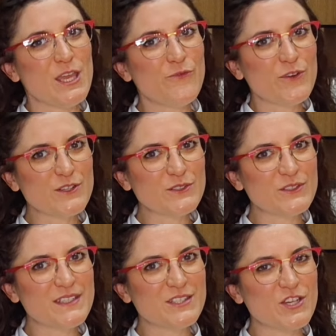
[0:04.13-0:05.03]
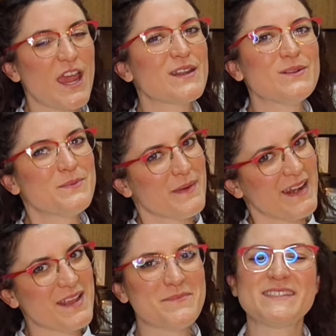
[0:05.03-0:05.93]
If you're new to this channel, my
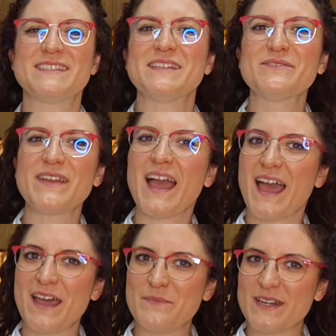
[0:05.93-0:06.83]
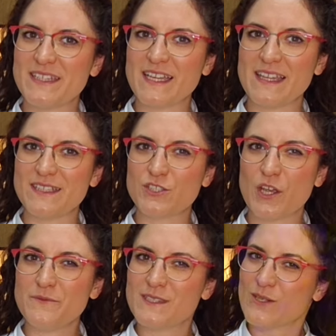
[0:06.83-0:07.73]
name is Silvia. I'm an Italian
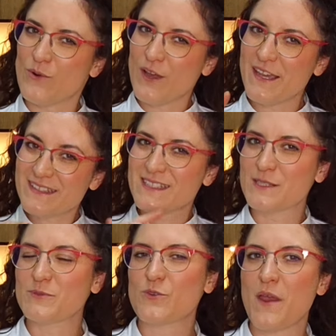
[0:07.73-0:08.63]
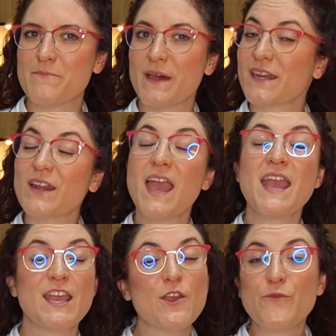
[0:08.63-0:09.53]
chef, so hit the subscribe button
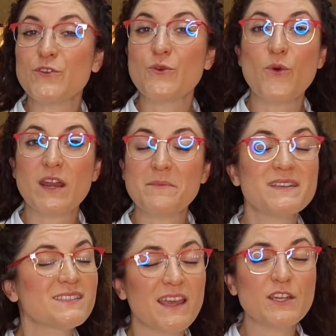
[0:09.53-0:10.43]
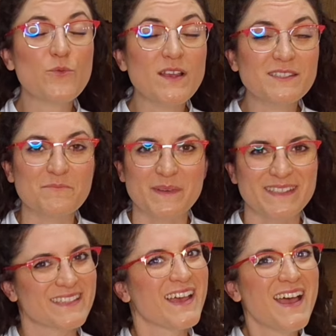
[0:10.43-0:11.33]
if you don't want to miss any
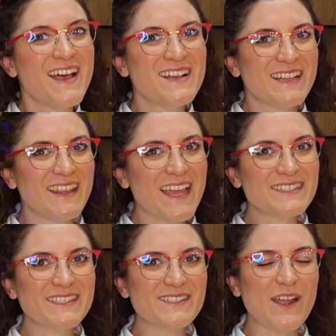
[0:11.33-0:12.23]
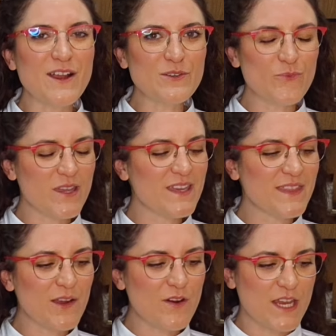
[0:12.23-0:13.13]
recipes. Let's start
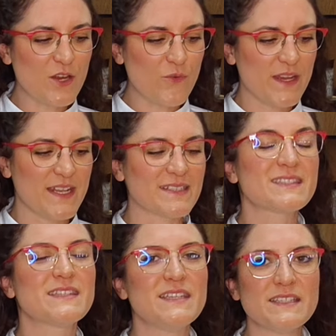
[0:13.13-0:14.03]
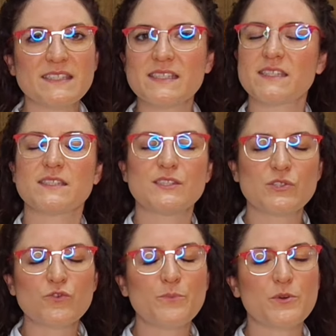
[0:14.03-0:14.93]
with our ingredients. This is a
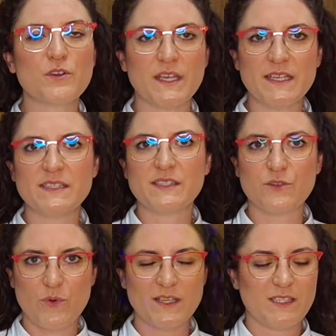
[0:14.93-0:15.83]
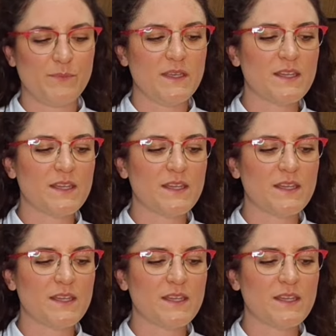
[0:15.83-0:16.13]
super easy recipe.